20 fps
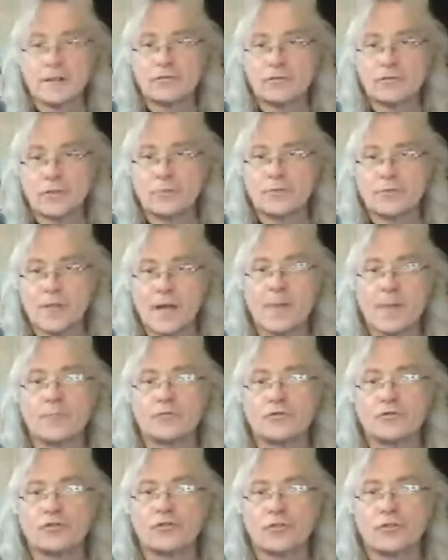
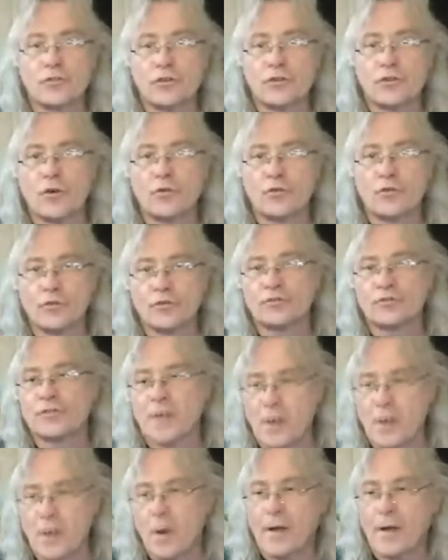Sometimes, you know, you'll say,
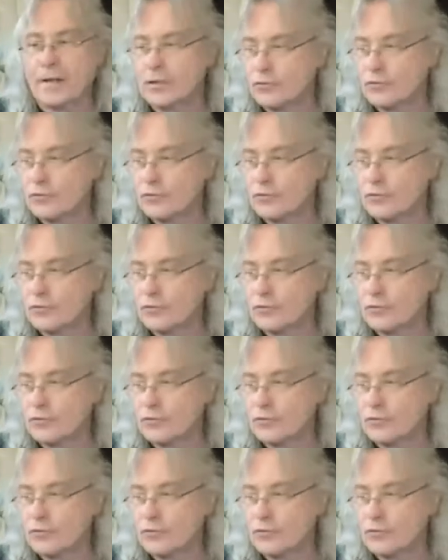oh, I could